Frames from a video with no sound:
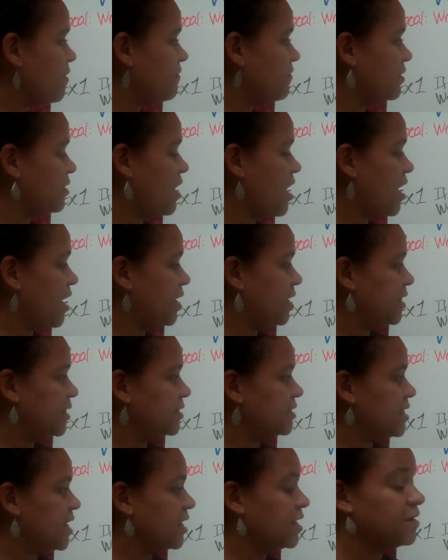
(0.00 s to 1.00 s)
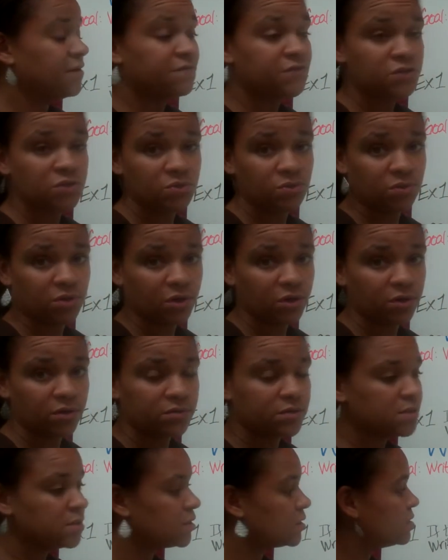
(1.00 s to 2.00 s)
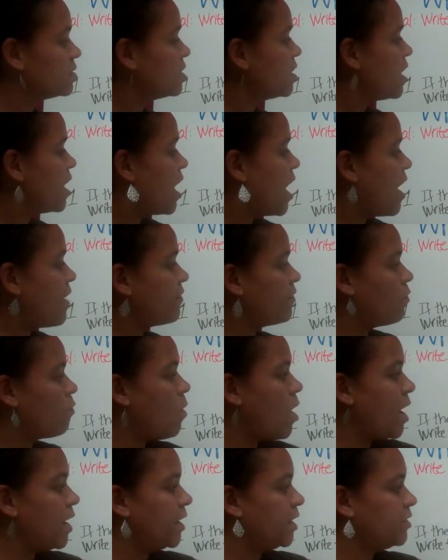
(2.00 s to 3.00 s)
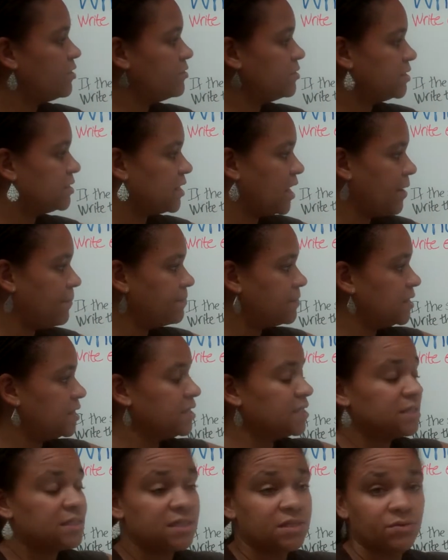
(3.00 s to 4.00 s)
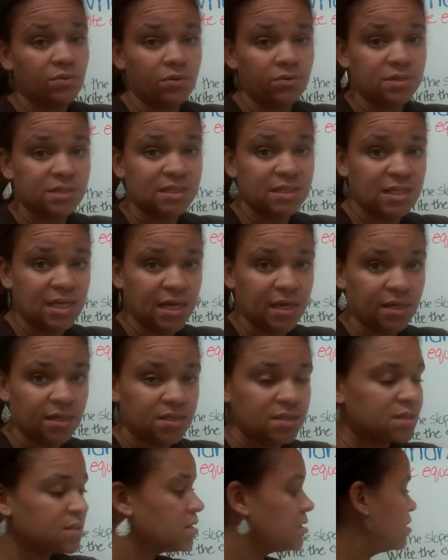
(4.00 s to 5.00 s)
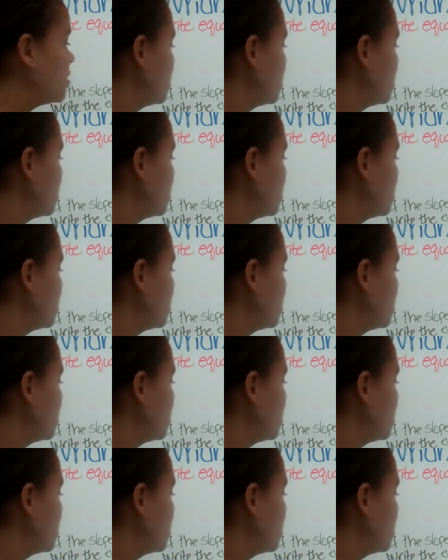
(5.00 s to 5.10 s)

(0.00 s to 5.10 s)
of a line is negative 2/3 and the y-intercept is 0, 6,